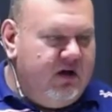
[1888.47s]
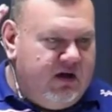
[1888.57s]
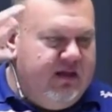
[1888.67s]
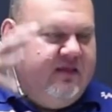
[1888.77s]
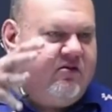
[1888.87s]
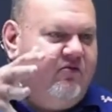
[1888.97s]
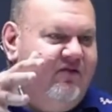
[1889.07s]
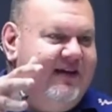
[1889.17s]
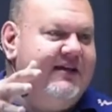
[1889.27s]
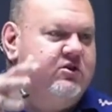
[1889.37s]
in this
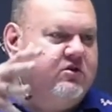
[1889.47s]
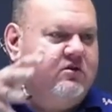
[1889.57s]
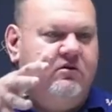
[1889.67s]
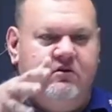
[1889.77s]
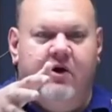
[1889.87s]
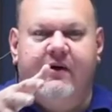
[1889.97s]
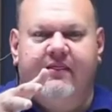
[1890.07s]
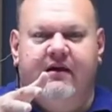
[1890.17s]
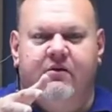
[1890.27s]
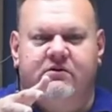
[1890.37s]
village, knowing
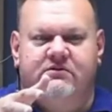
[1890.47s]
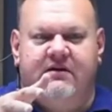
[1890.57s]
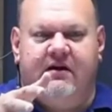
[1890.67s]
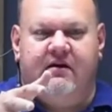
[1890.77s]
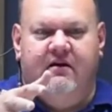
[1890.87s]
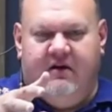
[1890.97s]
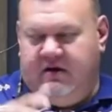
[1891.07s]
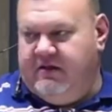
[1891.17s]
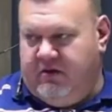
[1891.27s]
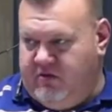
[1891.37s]
that he was there.
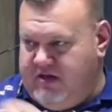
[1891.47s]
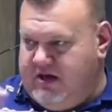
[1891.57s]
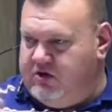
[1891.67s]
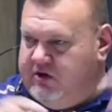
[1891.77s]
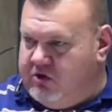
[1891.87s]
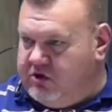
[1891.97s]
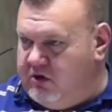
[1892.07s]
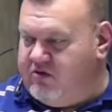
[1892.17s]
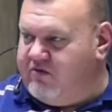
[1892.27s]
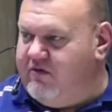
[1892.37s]
There was actually
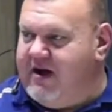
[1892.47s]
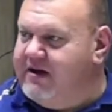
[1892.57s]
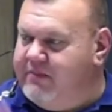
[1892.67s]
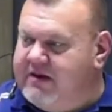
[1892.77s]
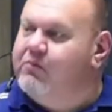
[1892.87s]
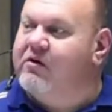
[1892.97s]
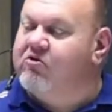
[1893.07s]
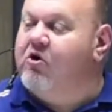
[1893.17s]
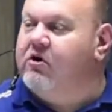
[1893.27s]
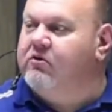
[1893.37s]
shots fired, but he was
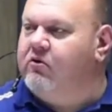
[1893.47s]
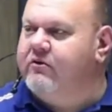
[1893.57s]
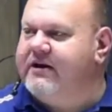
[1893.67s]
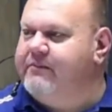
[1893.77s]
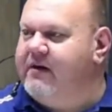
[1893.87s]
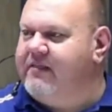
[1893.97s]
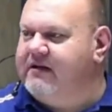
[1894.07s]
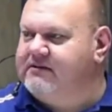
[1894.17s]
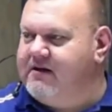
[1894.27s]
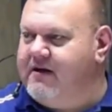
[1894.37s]
gone already by
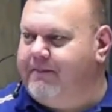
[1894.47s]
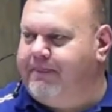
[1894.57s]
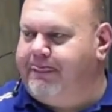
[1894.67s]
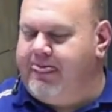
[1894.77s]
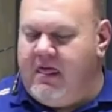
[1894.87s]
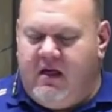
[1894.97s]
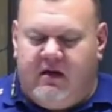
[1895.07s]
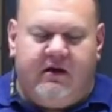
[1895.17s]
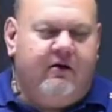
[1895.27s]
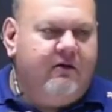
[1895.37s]
that time.
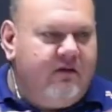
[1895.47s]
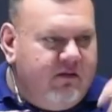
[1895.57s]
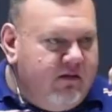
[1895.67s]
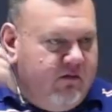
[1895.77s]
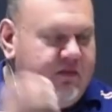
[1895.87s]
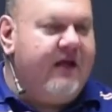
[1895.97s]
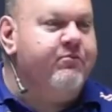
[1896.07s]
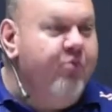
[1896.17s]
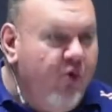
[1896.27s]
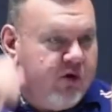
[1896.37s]
Now, that
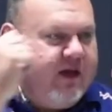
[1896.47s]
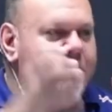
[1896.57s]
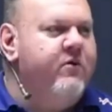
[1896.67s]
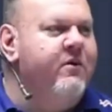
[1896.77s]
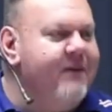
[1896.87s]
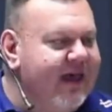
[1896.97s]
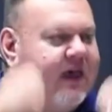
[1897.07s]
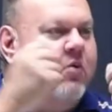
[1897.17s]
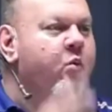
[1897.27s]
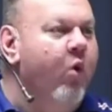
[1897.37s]
morning we were
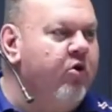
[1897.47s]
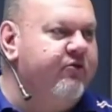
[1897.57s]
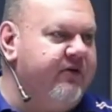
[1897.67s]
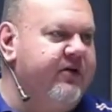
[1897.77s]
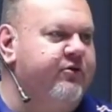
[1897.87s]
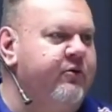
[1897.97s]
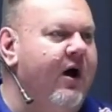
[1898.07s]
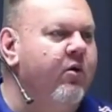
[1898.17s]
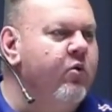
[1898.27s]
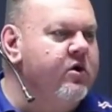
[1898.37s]
making warfare through
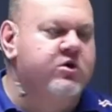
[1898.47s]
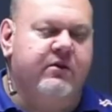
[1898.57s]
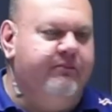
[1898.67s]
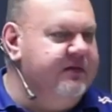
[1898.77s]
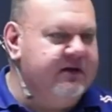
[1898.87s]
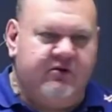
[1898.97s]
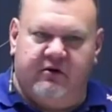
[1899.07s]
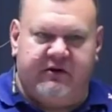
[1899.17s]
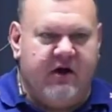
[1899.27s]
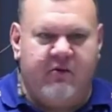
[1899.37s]
our worship. Did
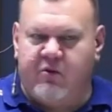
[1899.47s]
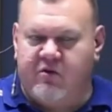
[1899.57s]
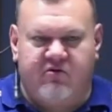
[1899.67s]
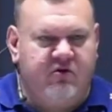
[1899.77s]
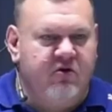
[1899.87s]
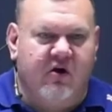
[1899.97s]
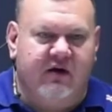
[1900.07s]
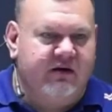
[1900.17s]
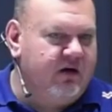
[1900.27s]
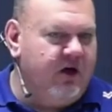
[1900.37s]
not know he was in
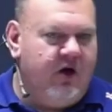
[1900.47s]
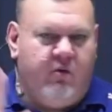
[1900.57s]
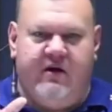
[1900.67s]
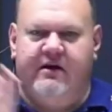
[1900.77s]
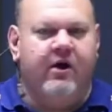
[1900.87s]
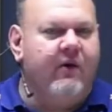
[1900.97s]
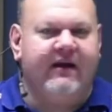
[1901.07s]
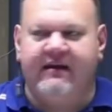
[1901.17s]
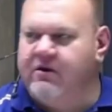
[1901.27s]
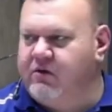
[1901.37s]
Uganda. We had no
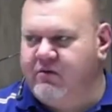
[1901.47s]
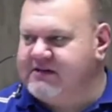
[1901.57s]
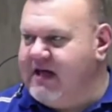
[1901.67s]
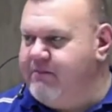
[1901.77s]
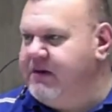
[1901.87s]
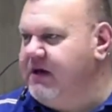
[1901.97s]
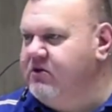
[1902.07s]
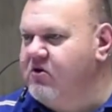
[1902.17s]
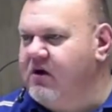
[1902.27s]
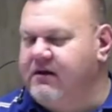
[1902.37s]
idea what was happening in
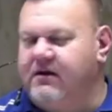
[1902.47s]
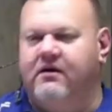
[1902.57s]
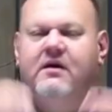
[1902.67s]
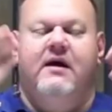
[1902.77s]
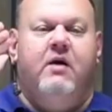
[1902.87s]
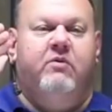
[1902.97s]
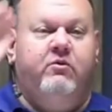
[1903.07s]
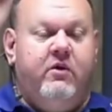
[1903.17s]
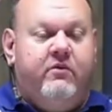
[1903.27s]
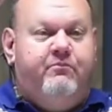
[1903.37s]
Uganda, but
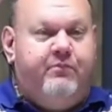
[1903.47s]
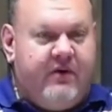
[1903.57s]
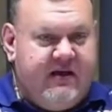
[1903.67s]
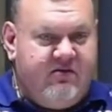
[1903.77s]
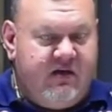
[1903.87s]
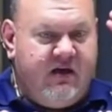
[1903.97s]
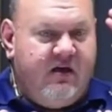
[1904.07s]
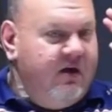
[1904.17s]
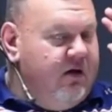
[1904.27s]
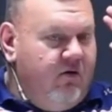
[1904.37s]
we were praising,
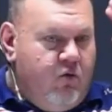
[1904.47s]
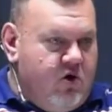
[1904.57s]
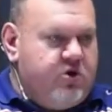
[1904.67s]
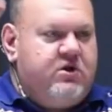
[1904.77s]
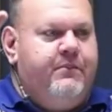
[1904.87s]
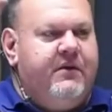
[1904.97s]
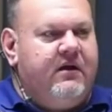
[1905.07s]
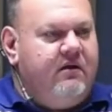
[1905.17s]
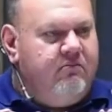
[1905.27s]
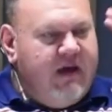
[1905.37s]

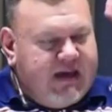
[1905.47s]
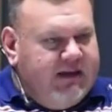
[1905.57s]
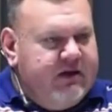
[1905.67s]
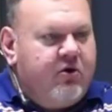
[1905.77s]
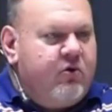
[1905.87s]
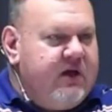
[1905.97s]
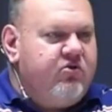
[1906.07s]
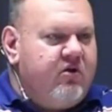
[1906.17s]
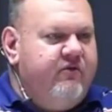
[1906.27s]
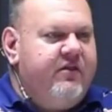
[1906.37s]
worshiping, making
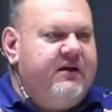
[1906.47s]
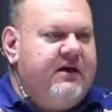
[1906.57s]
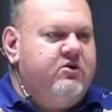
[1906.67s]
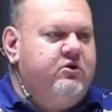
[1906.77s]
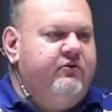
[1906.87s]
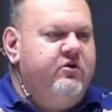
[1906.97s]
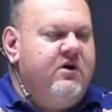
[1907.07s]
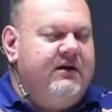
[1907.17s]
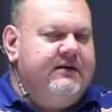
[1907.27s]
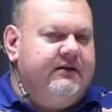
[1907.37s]
decrees over the nation of
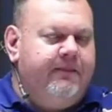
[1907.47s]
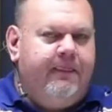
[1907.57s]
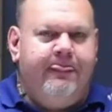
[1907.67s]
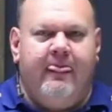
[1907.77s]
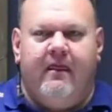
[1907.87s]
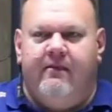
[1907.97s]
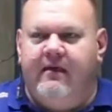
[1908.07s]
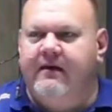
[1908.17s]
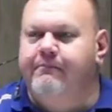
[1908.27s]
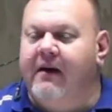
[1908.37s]
Uganda.
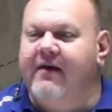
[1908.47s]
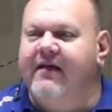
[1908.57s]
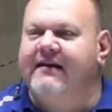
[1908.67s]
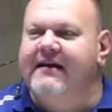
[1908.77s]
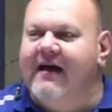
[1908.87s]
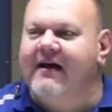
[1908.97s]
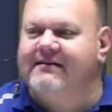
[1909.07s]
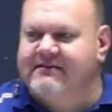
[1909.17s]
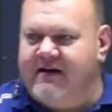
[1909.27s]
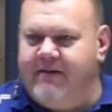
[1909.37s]
Then by that
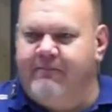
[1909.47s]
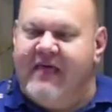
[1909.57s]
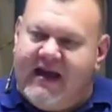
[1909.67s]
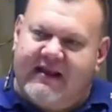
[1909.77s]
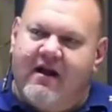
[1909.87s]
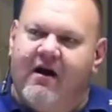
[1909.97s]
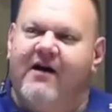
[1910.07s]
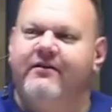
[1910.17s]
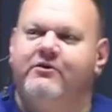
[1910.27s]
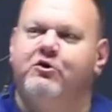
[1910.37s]
night time, that
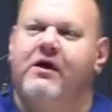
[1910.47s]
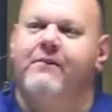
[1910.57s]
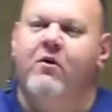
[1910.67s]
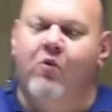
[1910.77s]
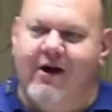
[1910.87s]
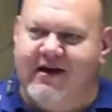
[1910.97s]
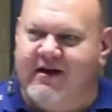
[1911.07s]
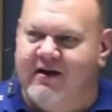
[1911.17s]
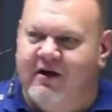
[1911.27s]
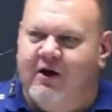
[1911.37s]
guy that took him away